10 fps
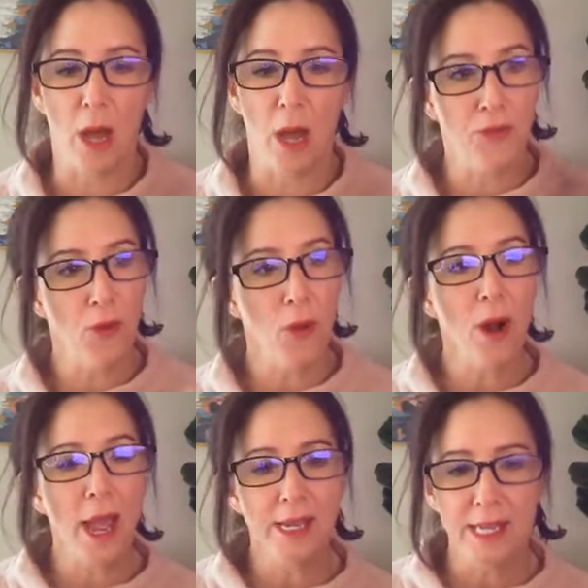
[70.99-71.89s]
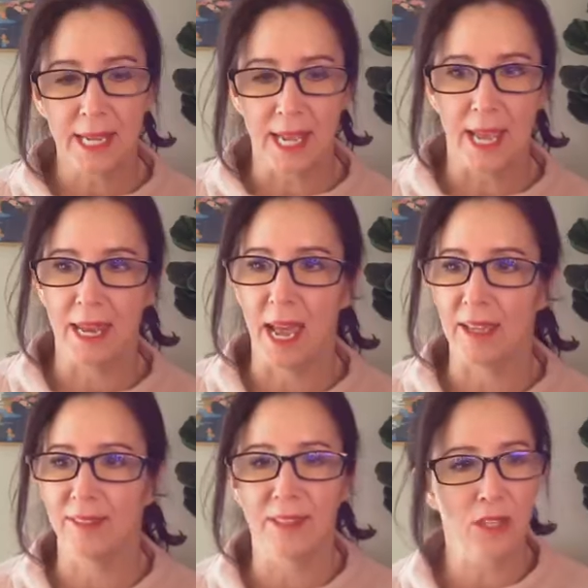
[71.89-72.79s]
Now, before I dig in,
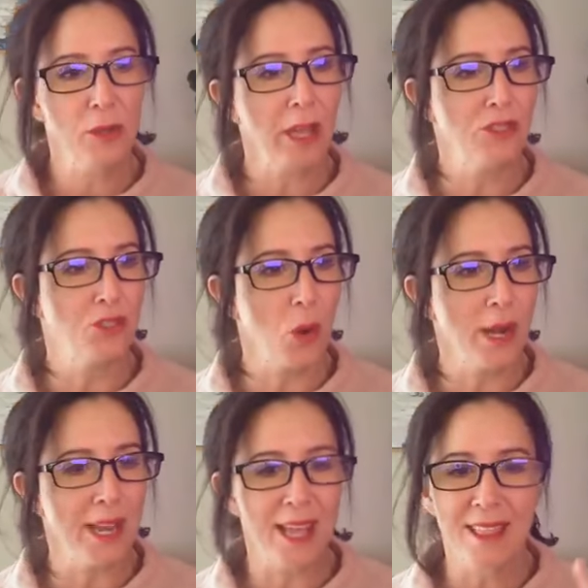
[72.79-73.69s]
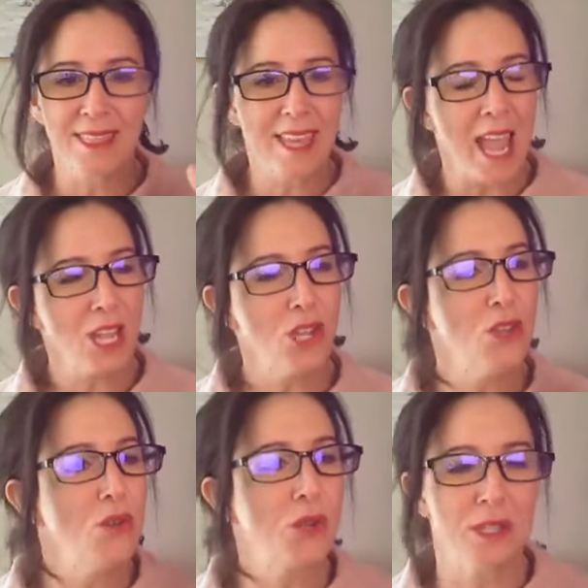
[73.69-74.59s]
I see you guys joining. Thank
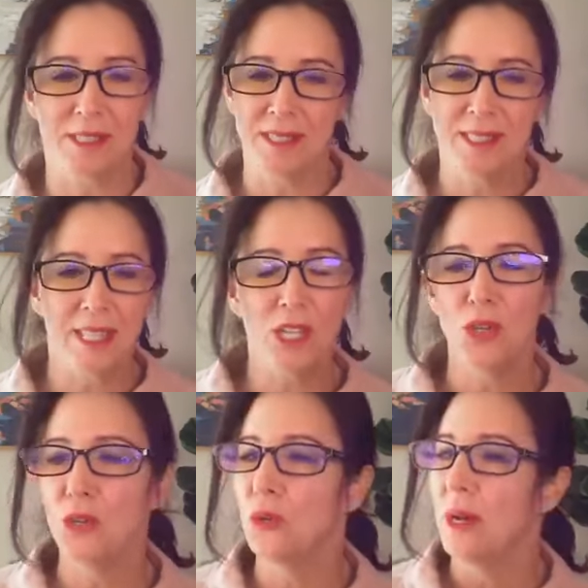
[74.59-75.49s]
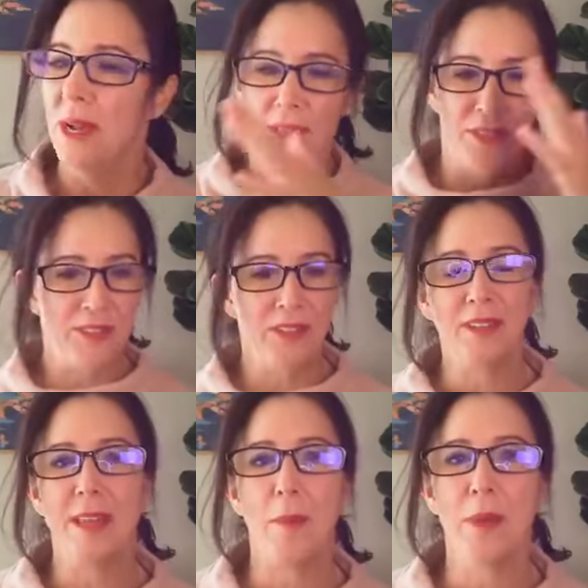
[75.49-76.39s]
you. Good to see you. This is a
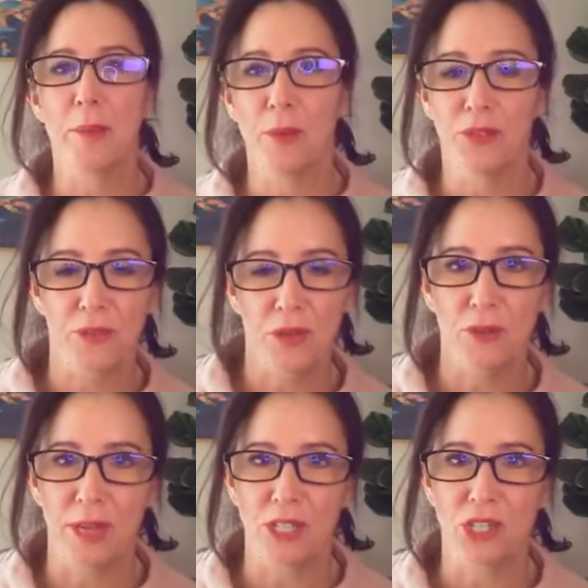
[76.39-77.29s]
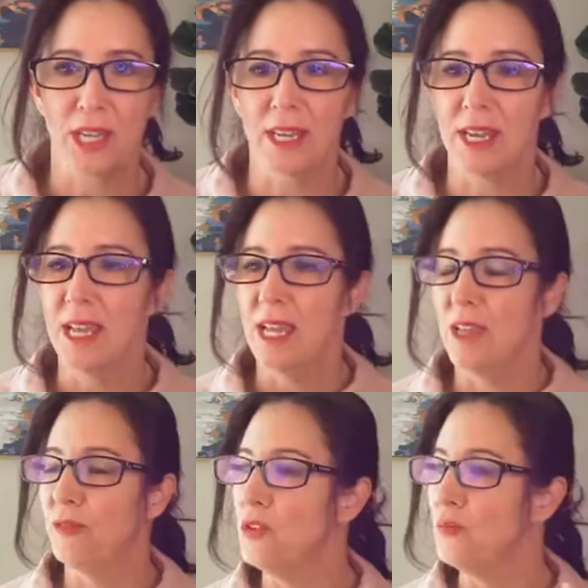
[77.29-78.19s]
10 minute burst of innovation.
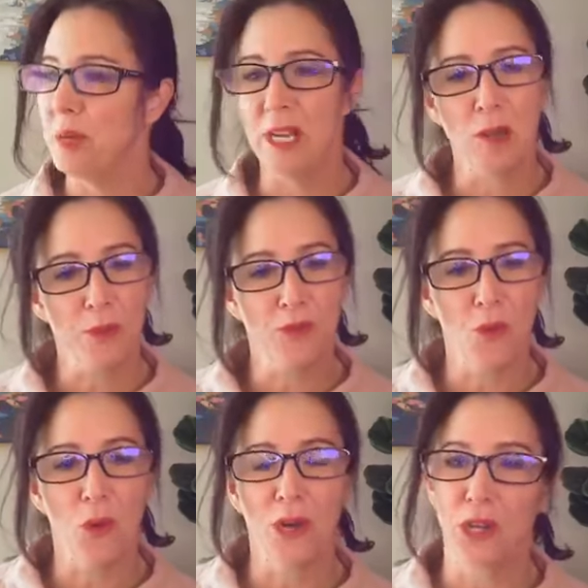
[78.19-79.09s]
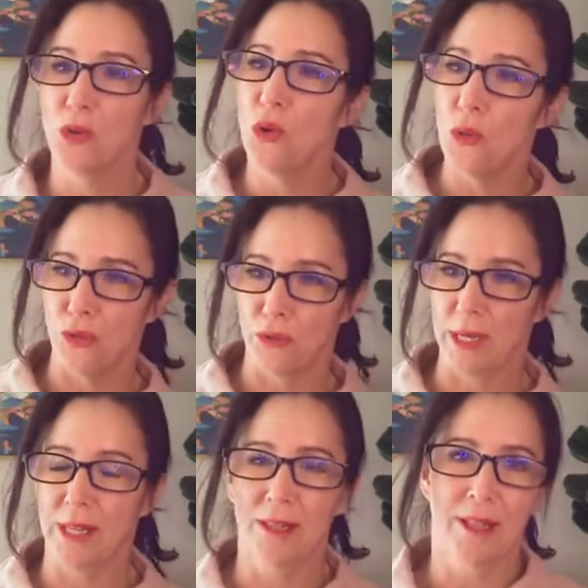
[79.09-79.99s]
If you've been here before, you know the
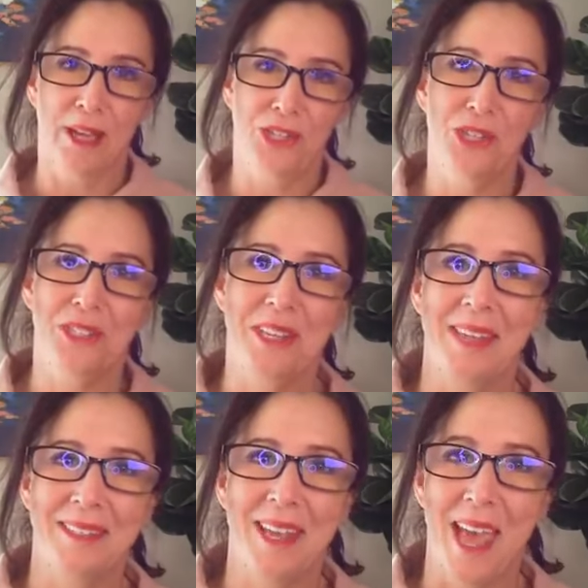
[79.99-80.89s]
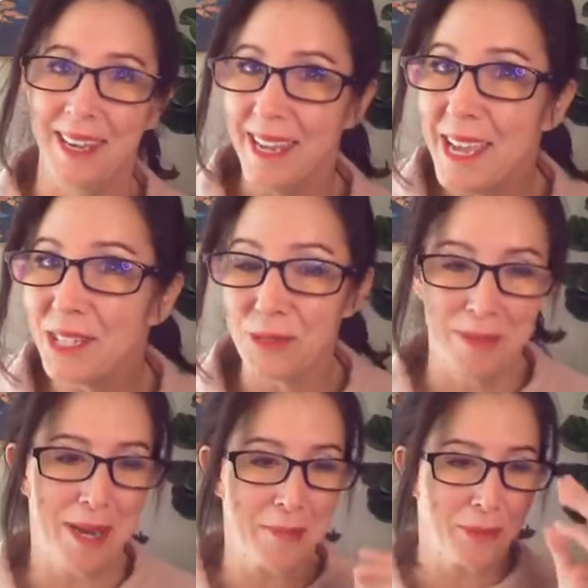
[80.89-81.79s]
drill. I should say 10 ish
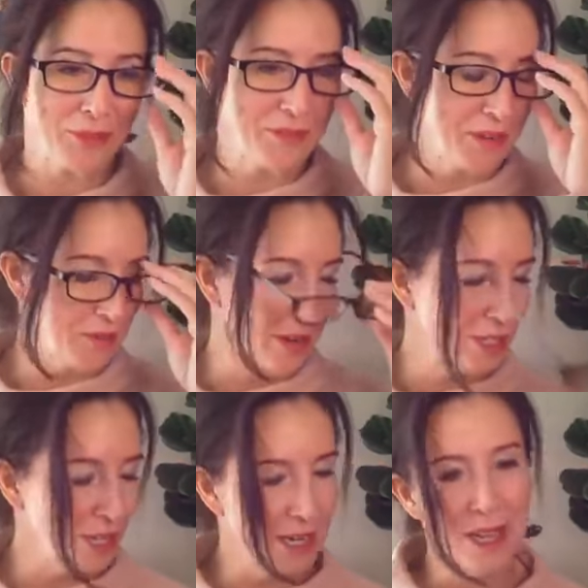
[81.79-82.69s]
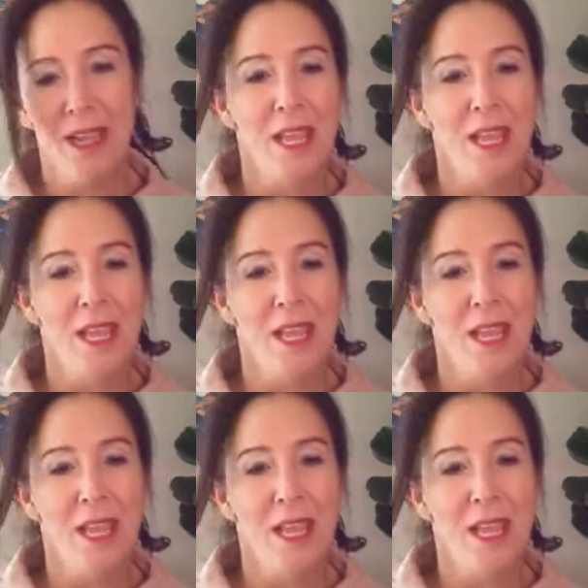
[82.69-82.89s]
minute burst of innovation.